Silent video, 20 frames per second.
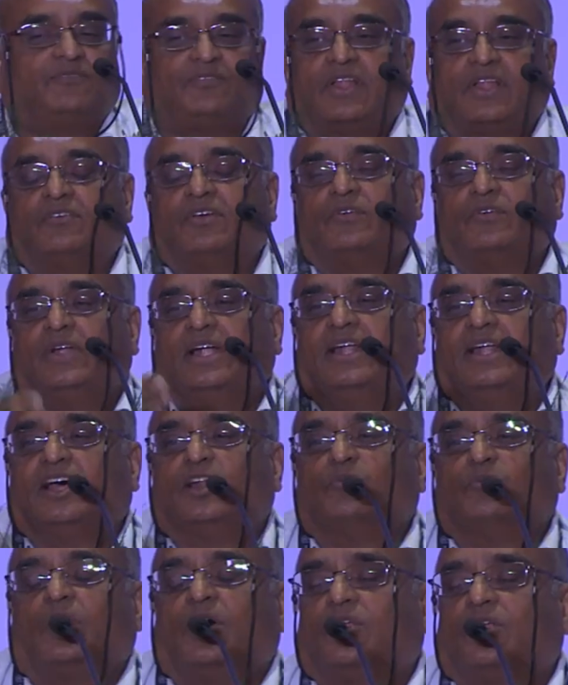flower
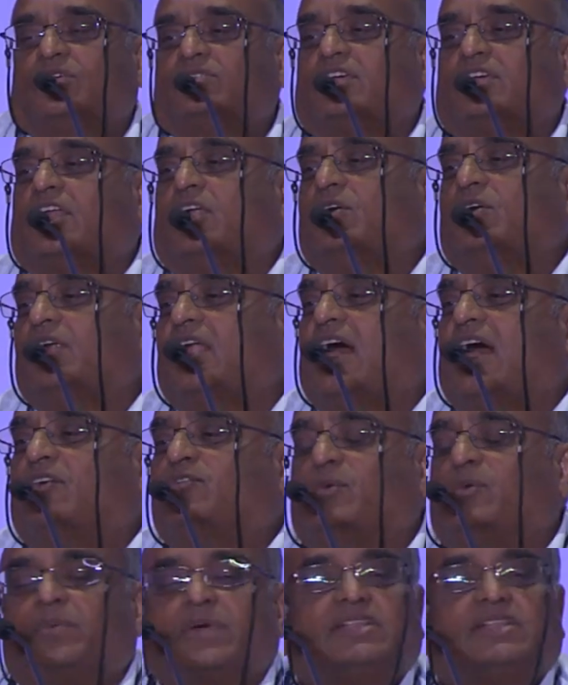vendor borrows around
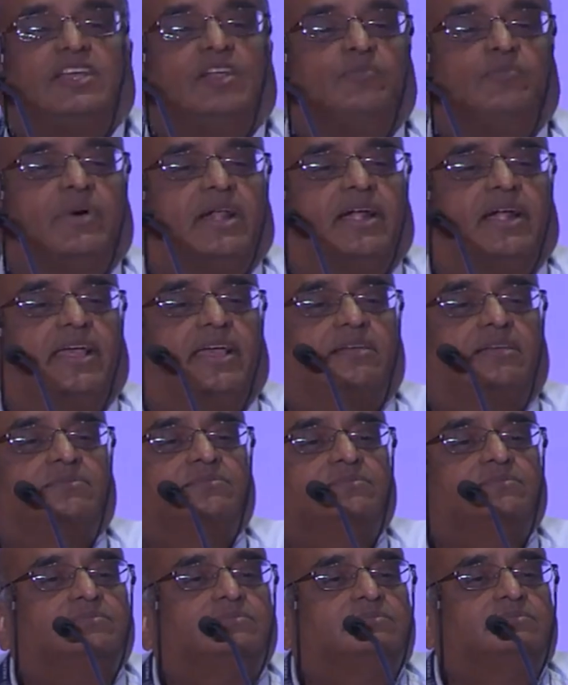0.5% per day.
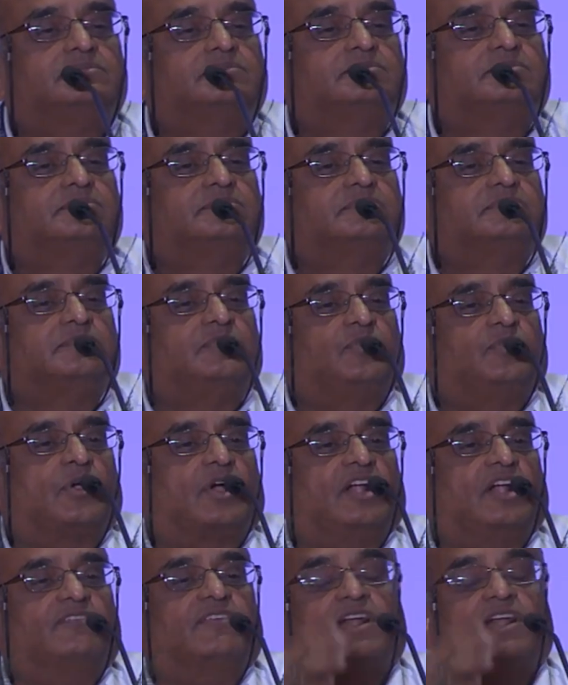If you
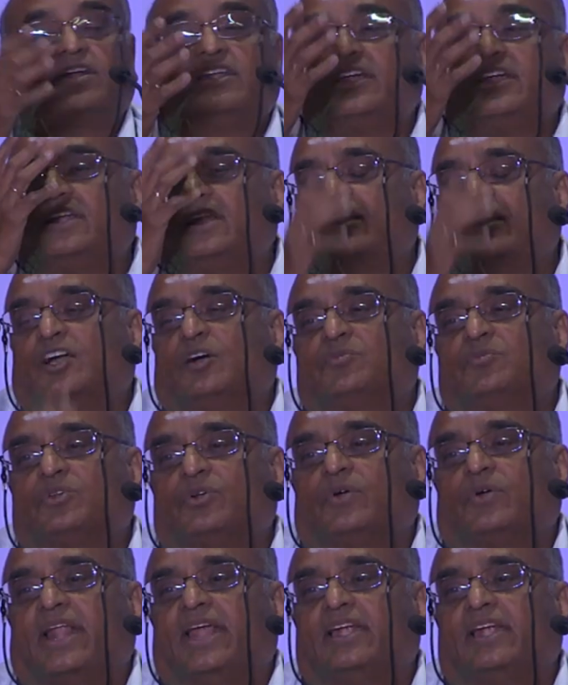convert it, it comes to
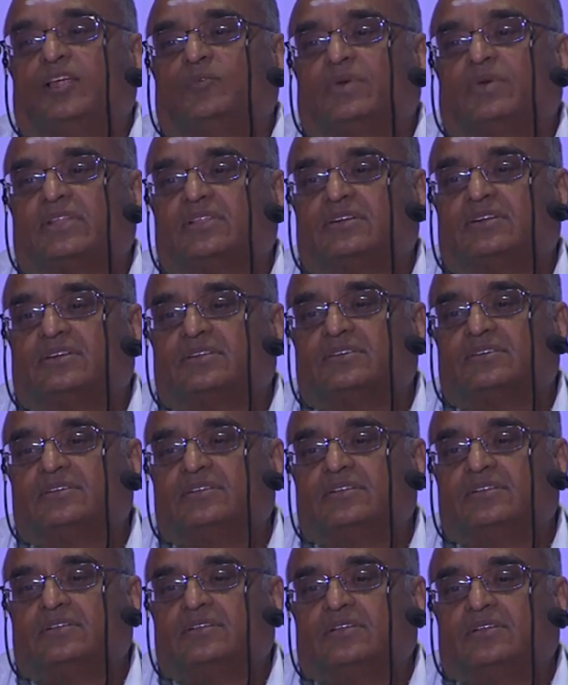180%.
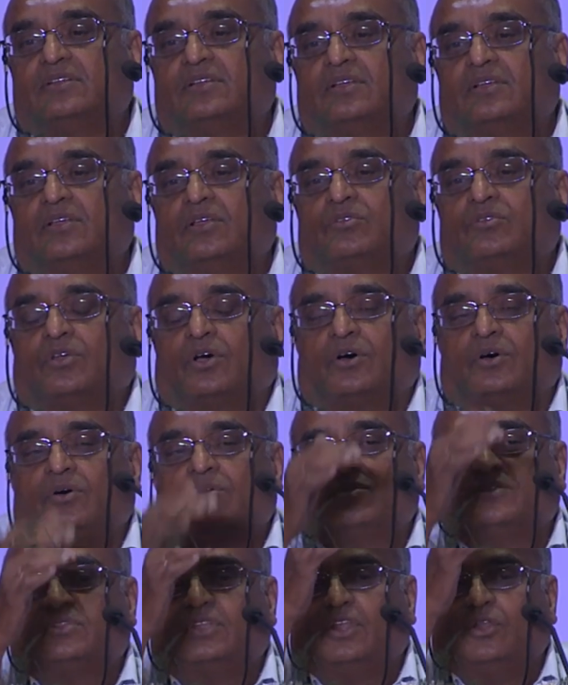
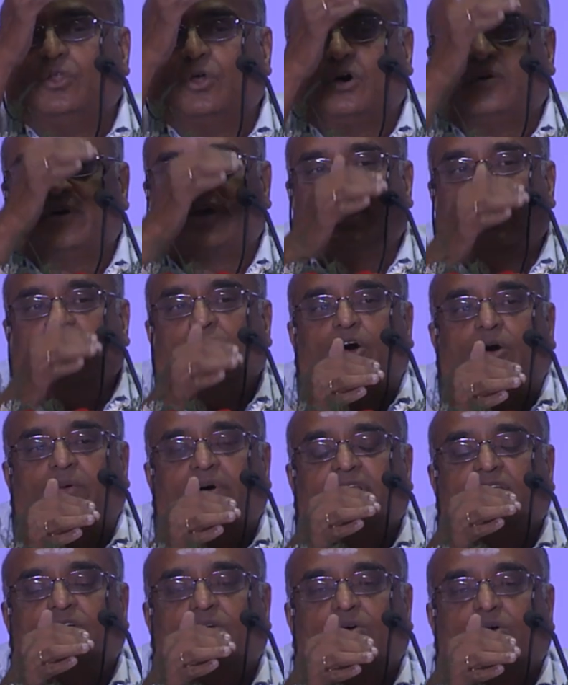So the lower and
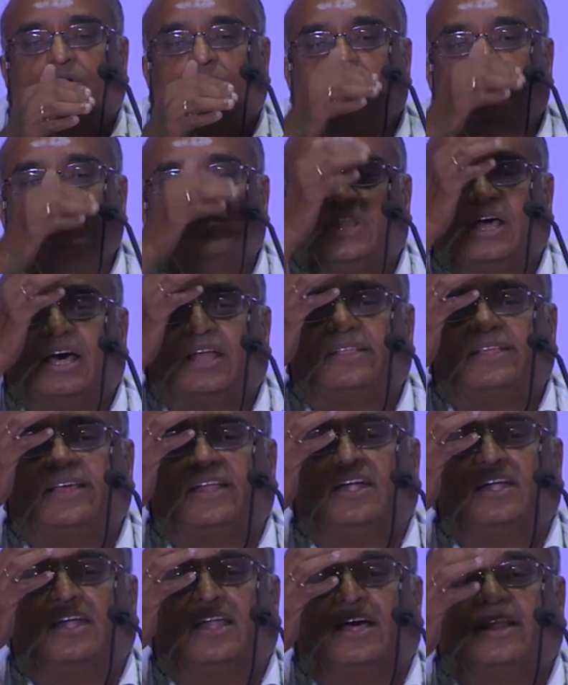lower you go, larger
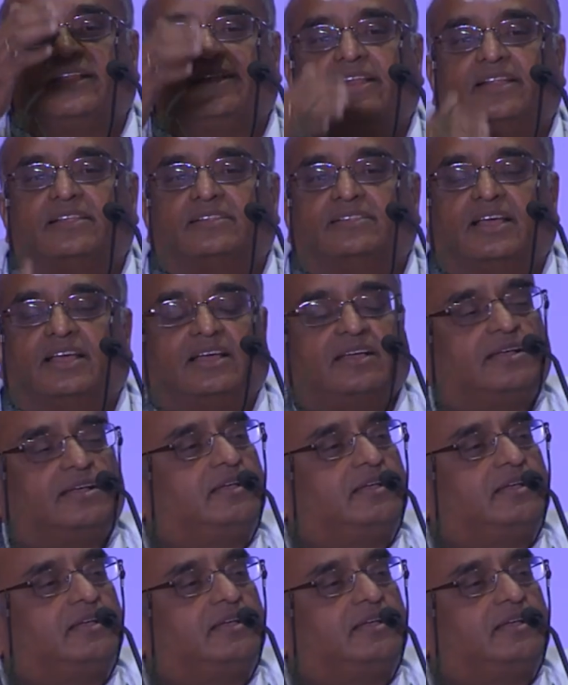and larger is the,